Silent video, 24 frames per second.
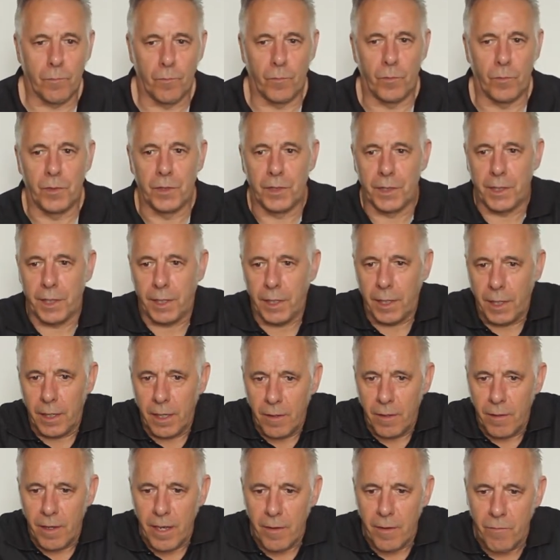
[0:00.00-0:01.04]
really
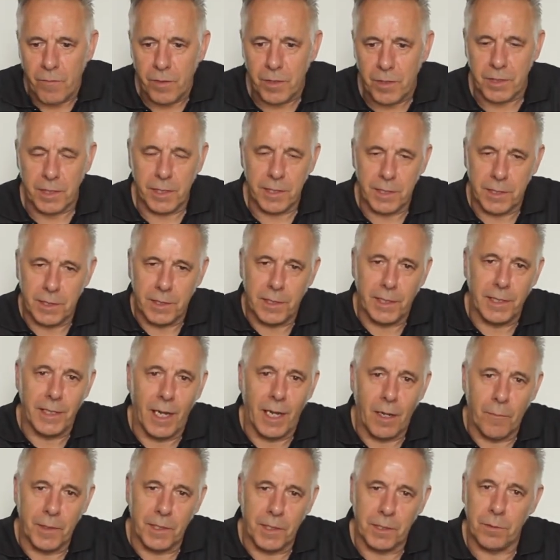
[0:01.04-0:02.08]
emphasize the
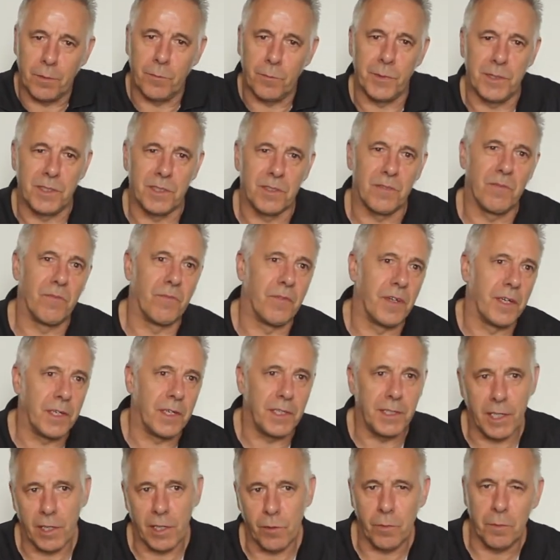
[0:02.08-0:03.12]
dynamics when we just
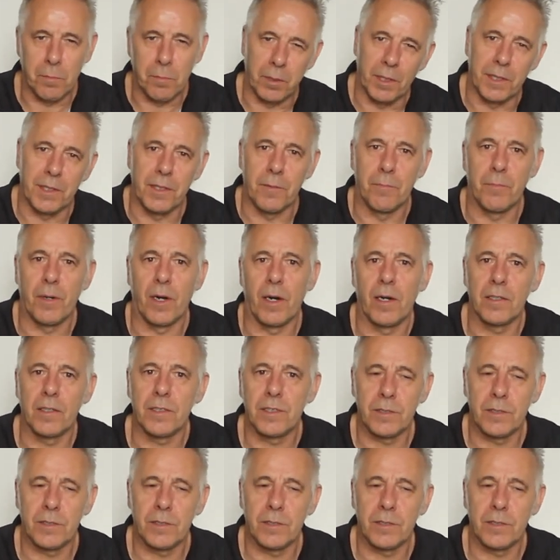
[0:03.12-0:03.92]
varied how we played the parts.